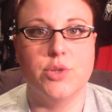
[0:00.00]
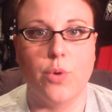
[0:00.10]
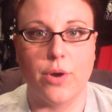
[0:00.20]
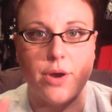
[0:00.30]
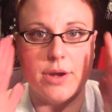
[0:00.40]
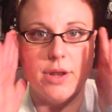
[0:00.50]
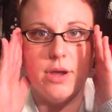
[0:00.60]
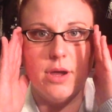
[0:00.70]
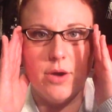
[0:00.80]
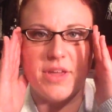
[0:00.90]
Torrid
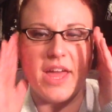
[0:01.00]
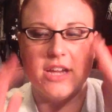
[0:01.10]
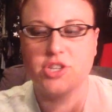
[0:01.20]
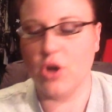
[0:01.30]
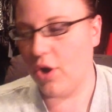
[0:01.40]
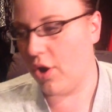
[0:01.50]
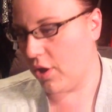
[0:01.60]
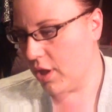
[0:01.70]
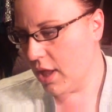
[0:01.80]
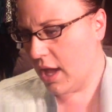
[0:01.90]
Haute
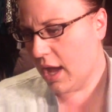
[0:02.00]
haul.